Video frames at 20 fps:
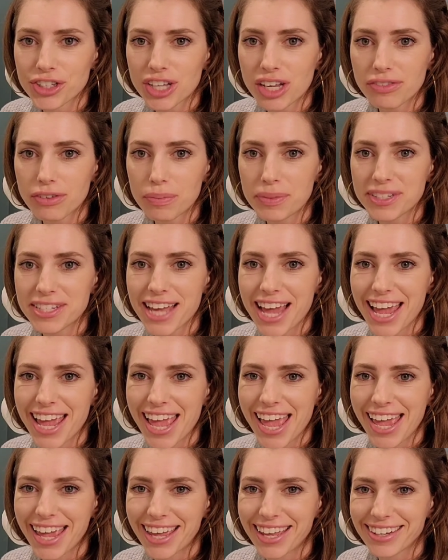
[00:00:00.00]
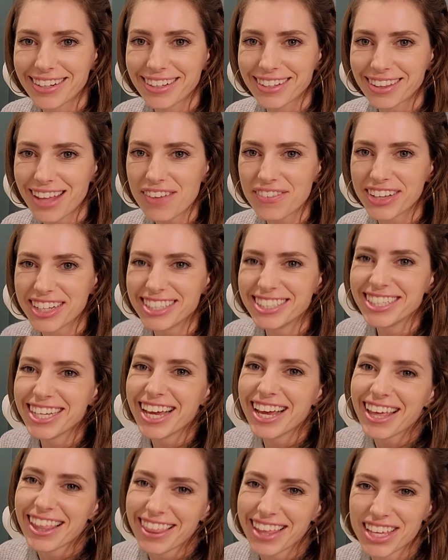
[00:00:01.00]
yourself a bidet and you'll love it.
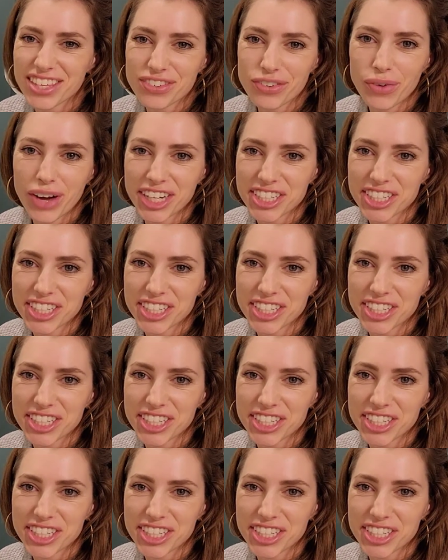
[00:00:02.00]
Thanks for